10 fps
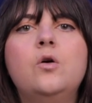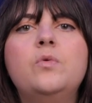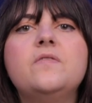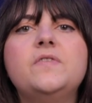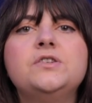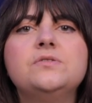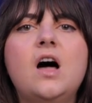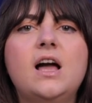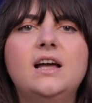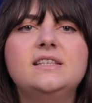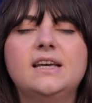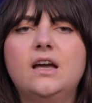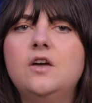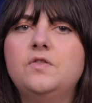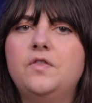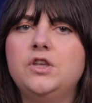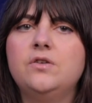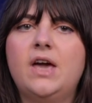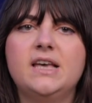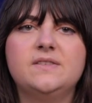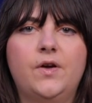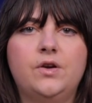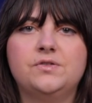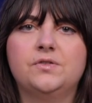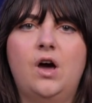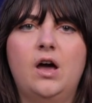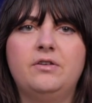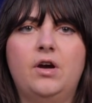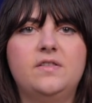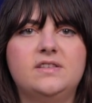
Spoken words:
with officials highlighting that the UK is focused on high-growth